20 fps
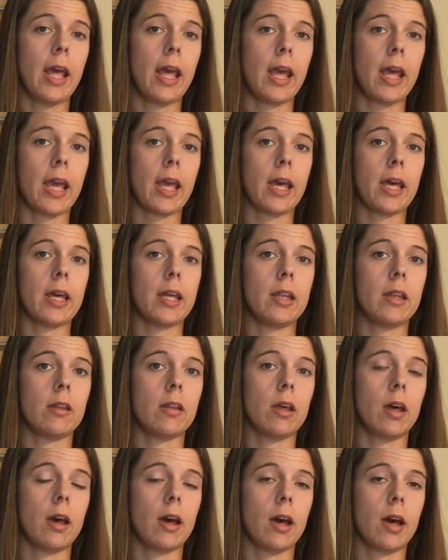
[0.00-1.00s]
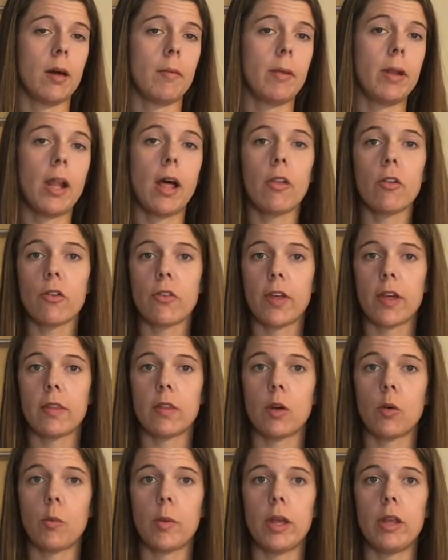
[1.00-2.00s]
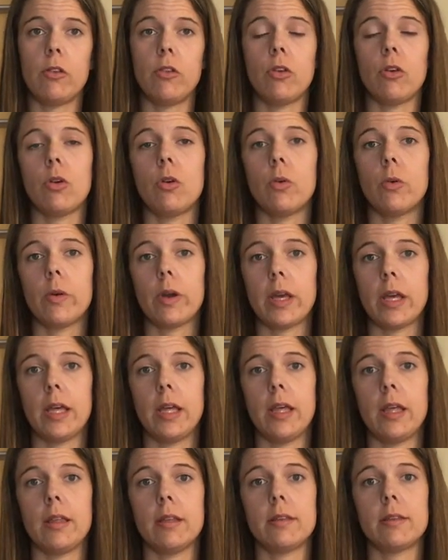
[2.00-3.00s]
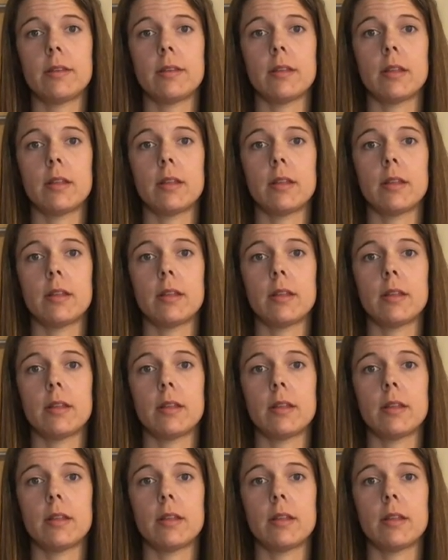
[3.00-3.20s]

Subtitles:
And another thing that we do is